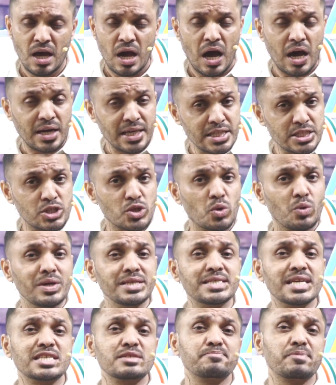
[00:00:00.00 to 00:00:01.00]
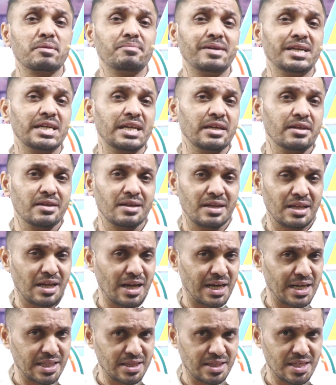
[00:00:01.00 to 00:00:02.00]
Our ISRO is experimenting
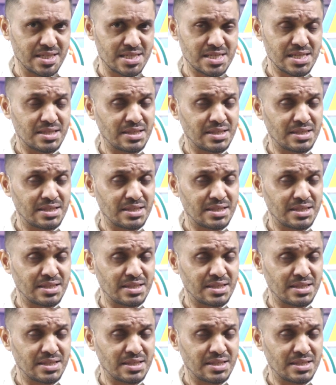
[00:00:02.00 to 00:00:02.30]
regarding this.